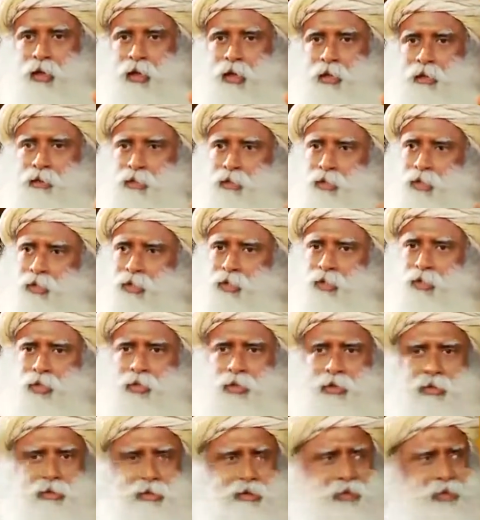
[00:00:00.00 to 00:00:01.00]
uh, they're
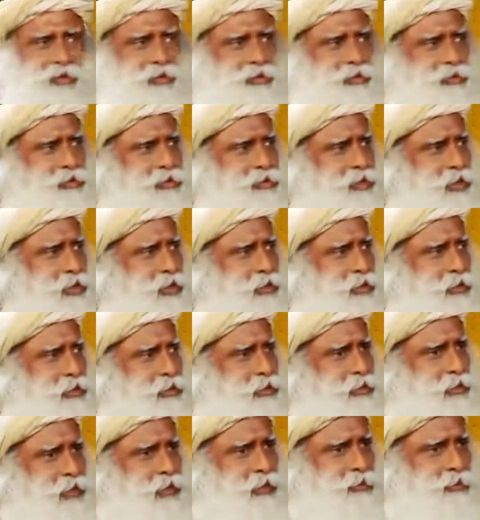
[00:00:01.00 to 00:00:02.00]
shocked that you're saying,
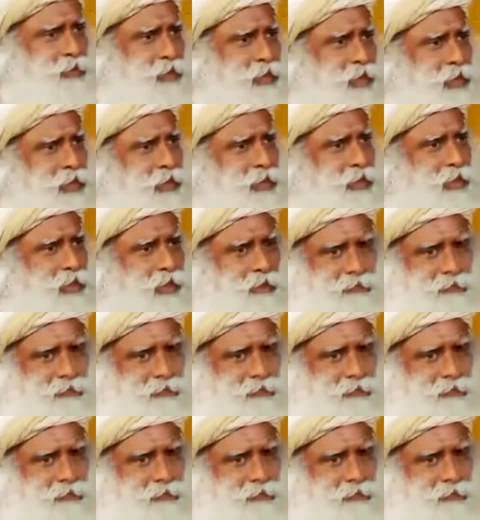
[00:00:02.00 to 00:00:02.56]
you're complaining,